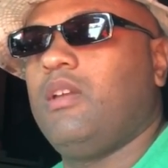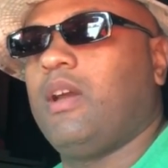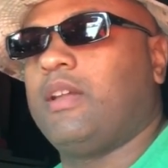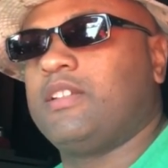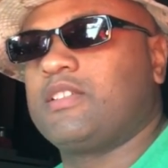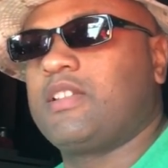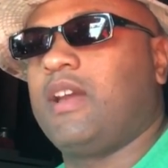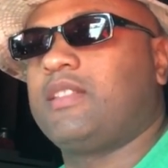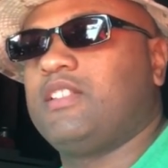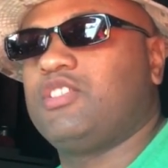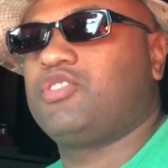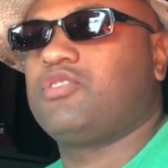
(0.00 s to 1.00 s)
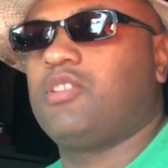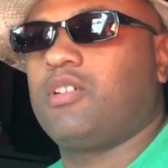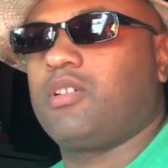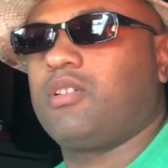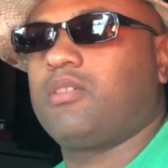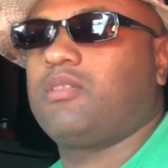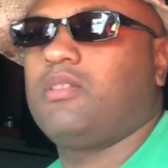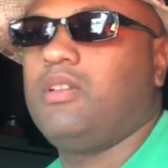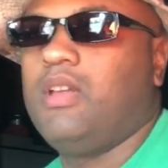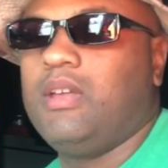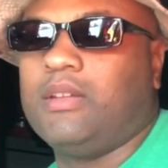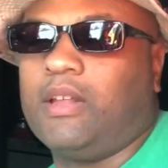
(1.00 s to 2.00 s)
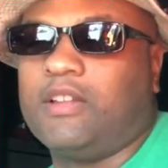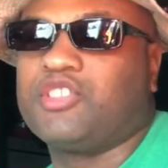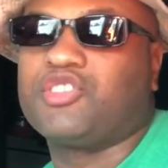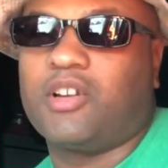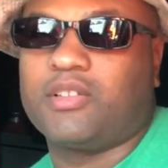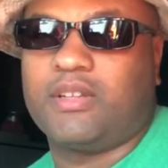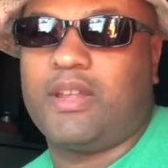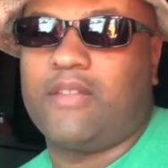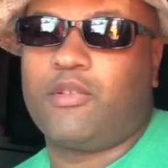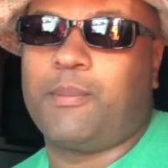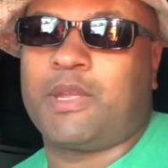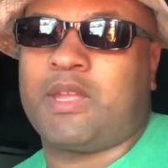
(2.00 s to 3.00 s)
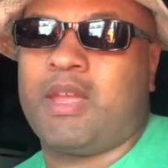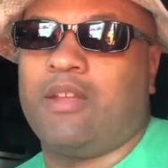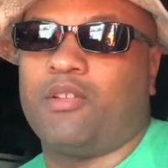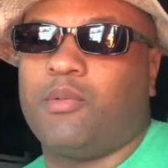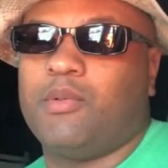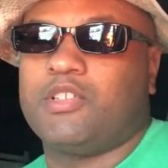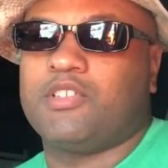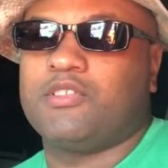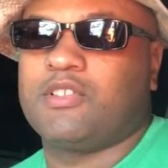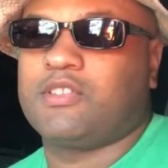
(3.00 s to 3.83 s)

I just got this truck. Now this truck didn't have no mechanical issues.